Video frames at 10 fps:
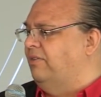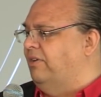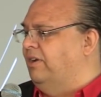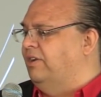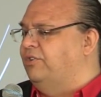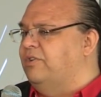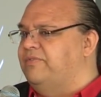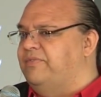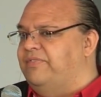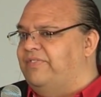Right? To a
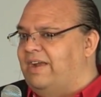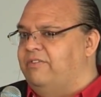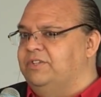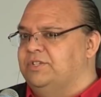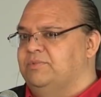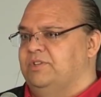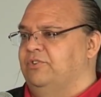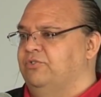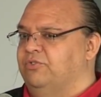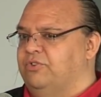very
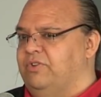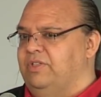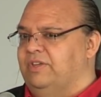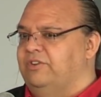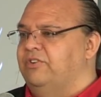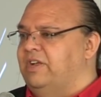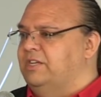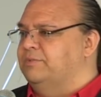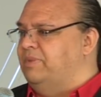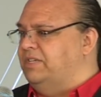substantial degree, the
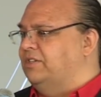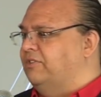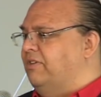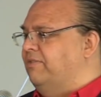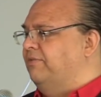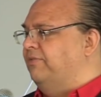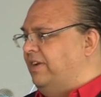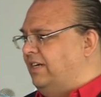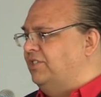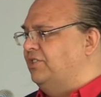internet is basically
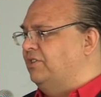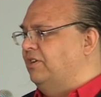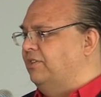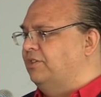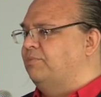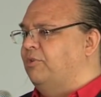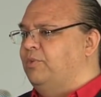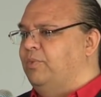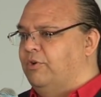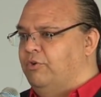finished. At this
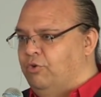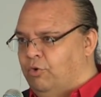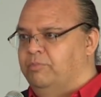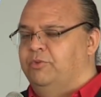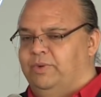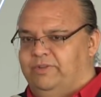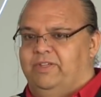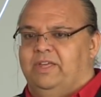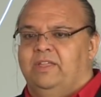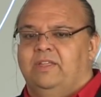point, we are knob
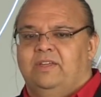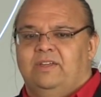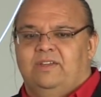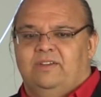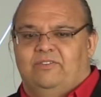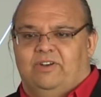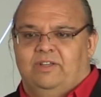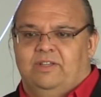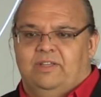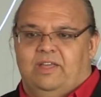twiddling,
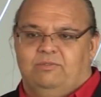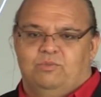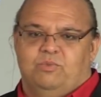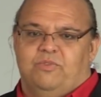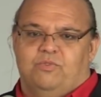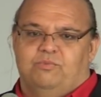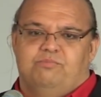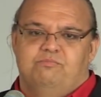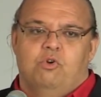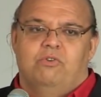right? We've
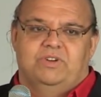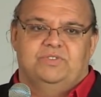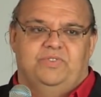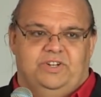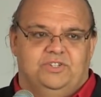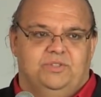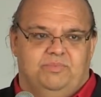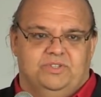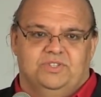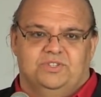more or less finished the
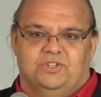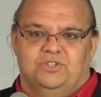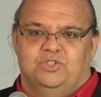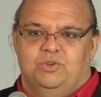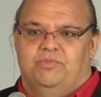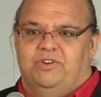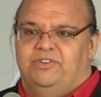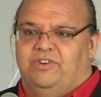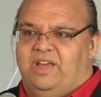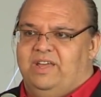business-to-consumer
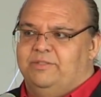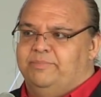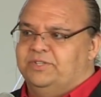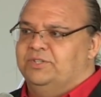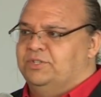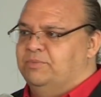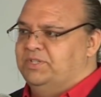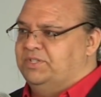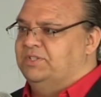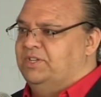internet. The
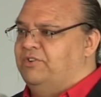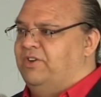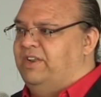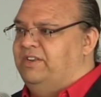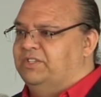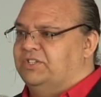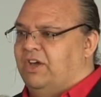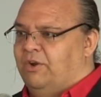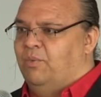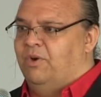business-to-business internet needs a
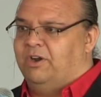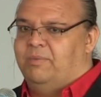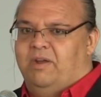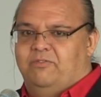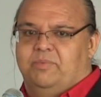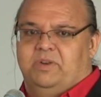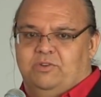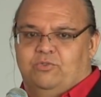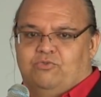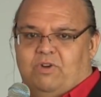ton of work, but everybody
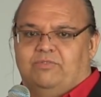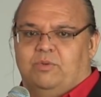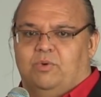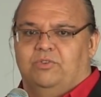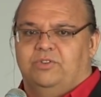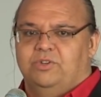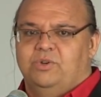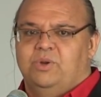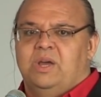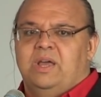knows roughly what to
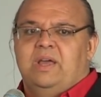do.